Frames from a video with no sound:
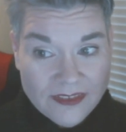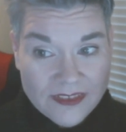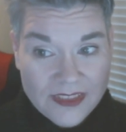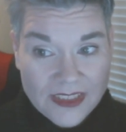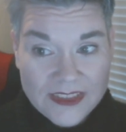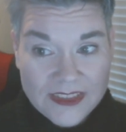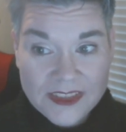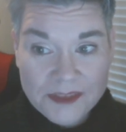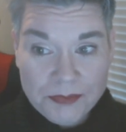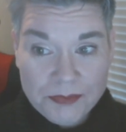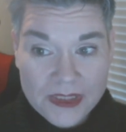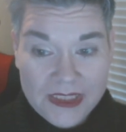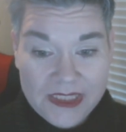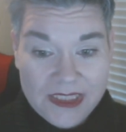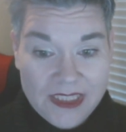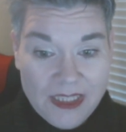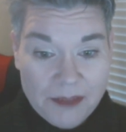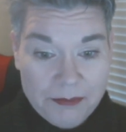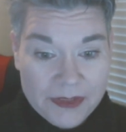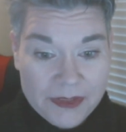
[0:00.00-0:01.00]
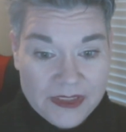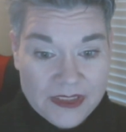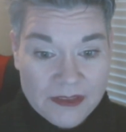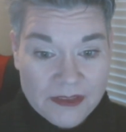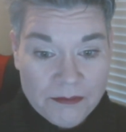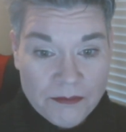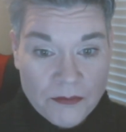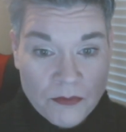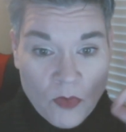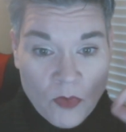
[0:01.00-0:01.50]
and split it up into
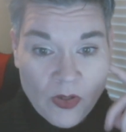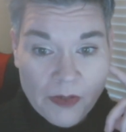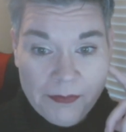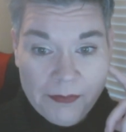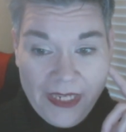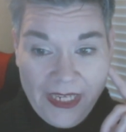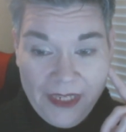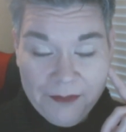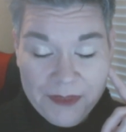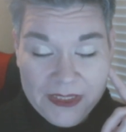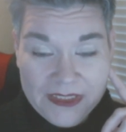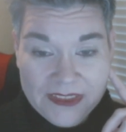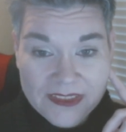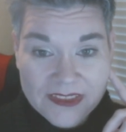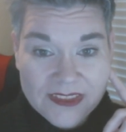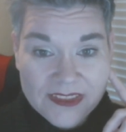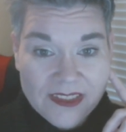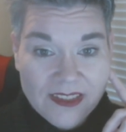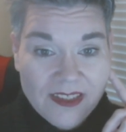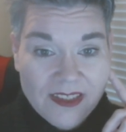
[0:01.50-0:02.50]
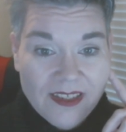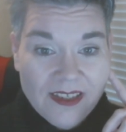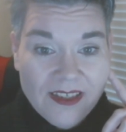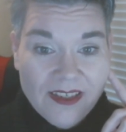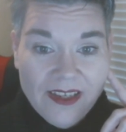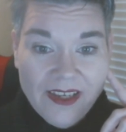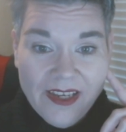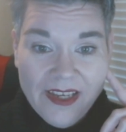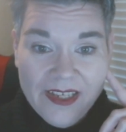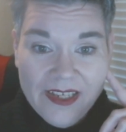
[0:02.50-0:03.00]
more payments.
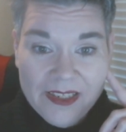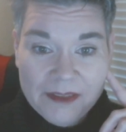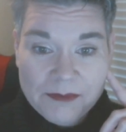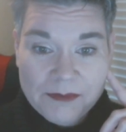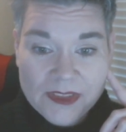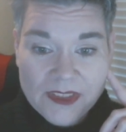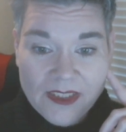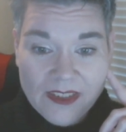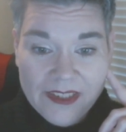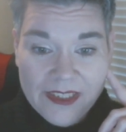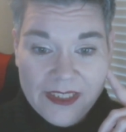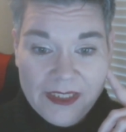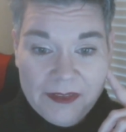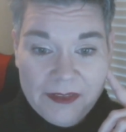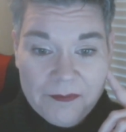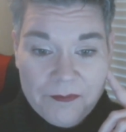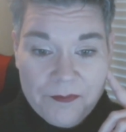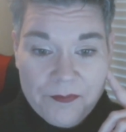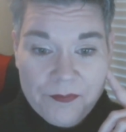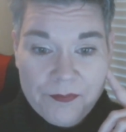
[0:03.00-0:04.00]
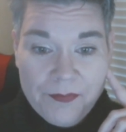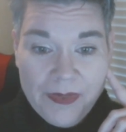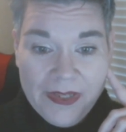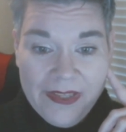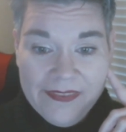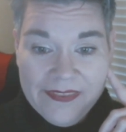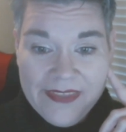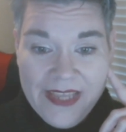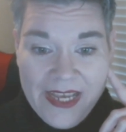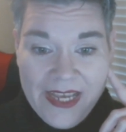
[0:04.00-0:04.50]
And I'm sorry,
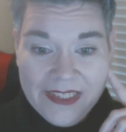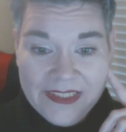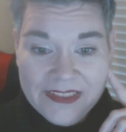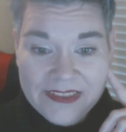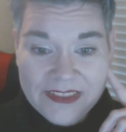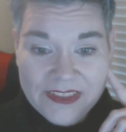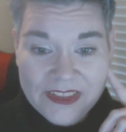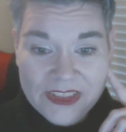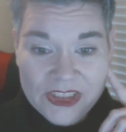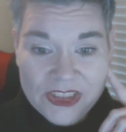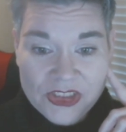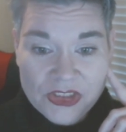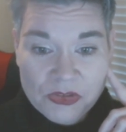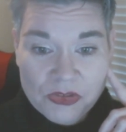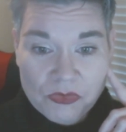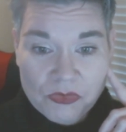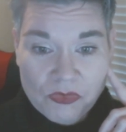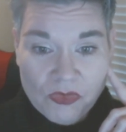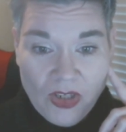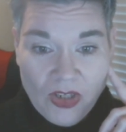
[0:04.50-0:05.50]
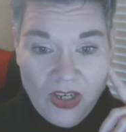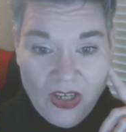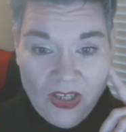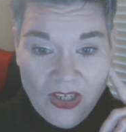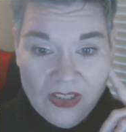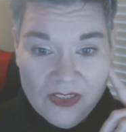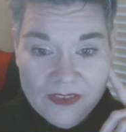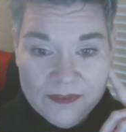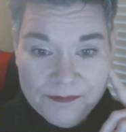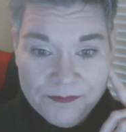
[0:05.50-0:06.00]
but that is just
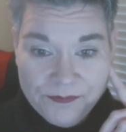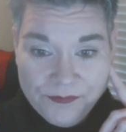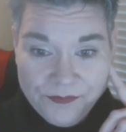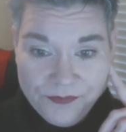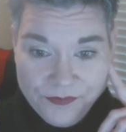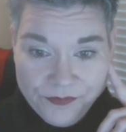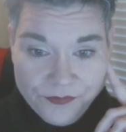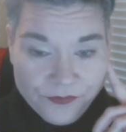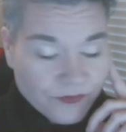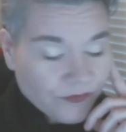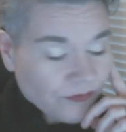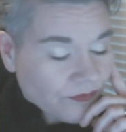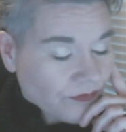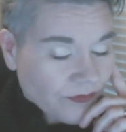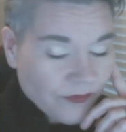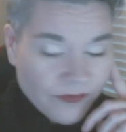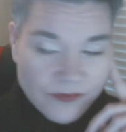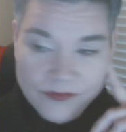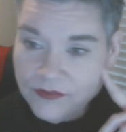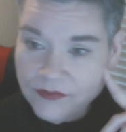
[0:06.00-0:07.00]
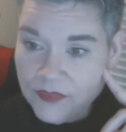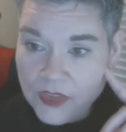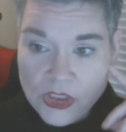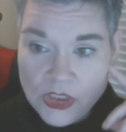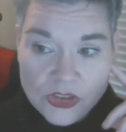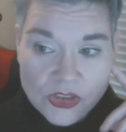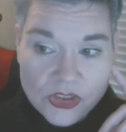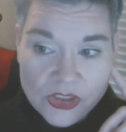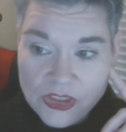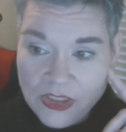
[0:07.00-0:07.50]
wrong.
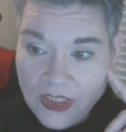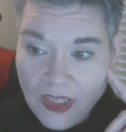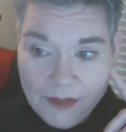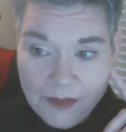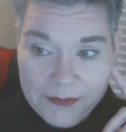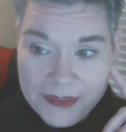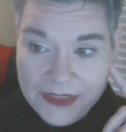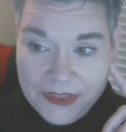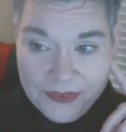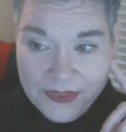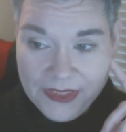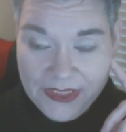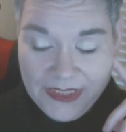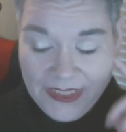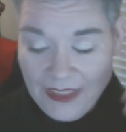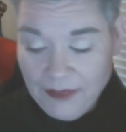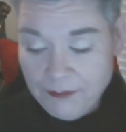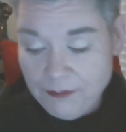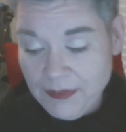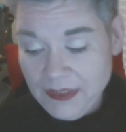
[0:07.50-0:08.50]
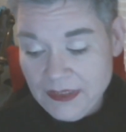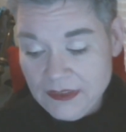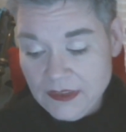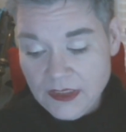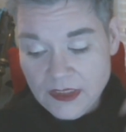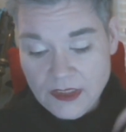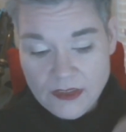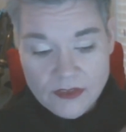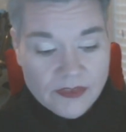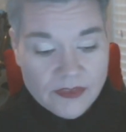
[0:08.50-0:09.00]
You should not be doing that. But,
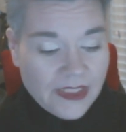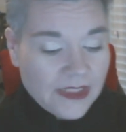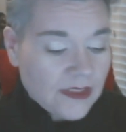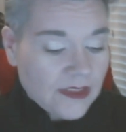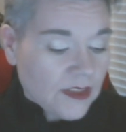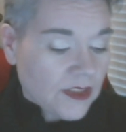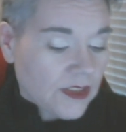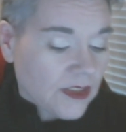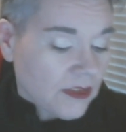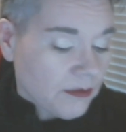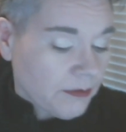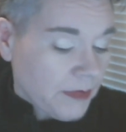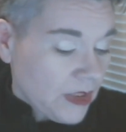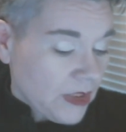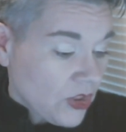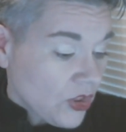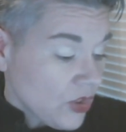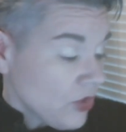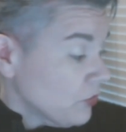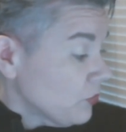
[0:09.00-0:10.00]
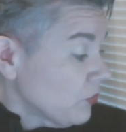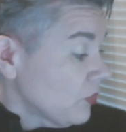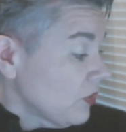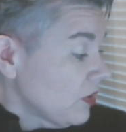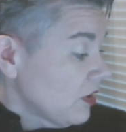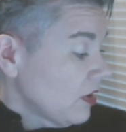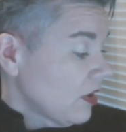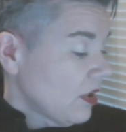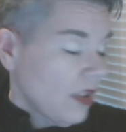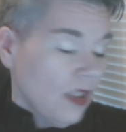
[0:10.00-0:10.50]
you know, that's just me too.
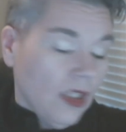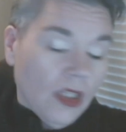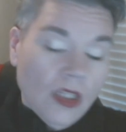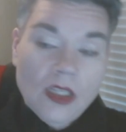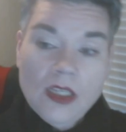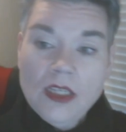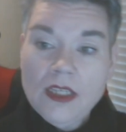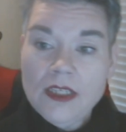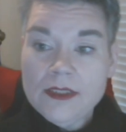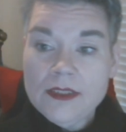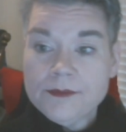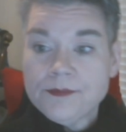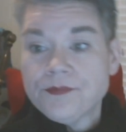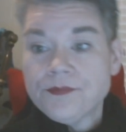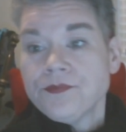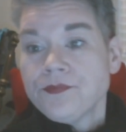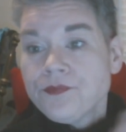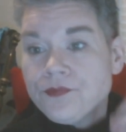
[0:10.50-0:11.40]
Um,